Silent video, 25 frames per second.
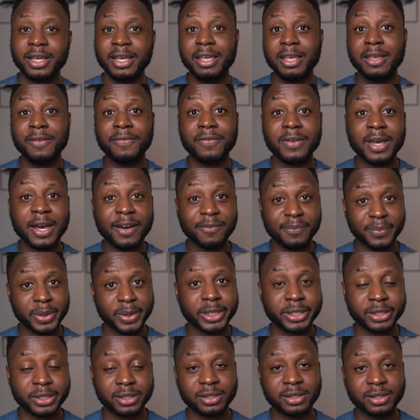If you have
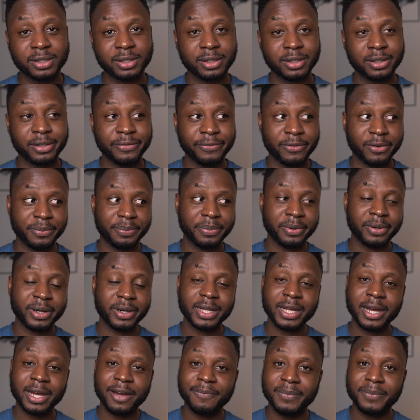money, if your
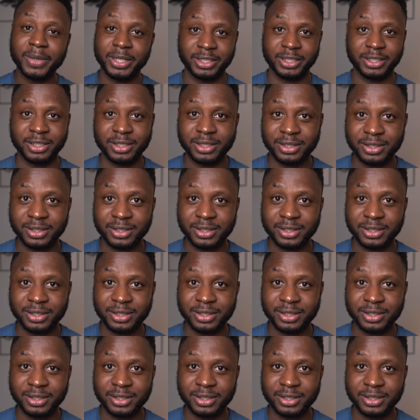parents have money,